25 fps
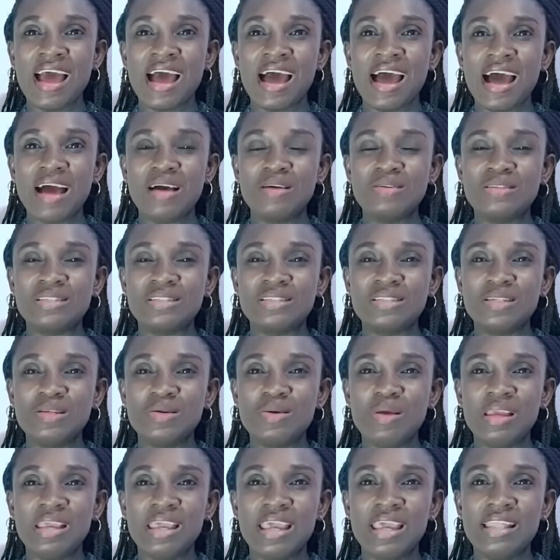I'll see
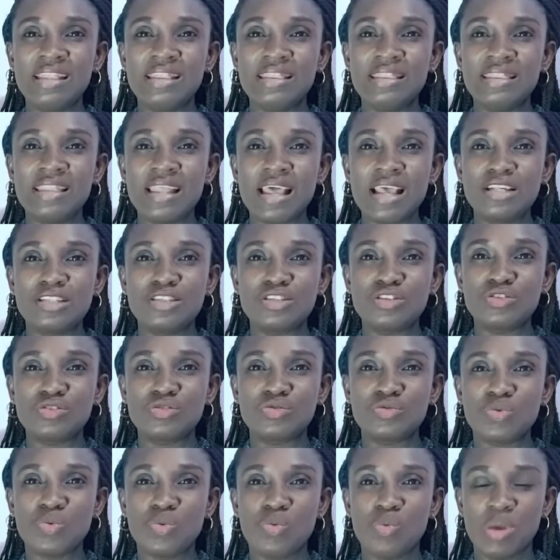you again next
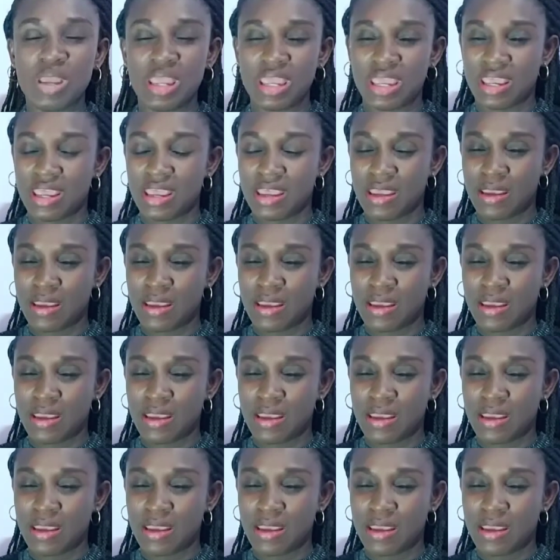week.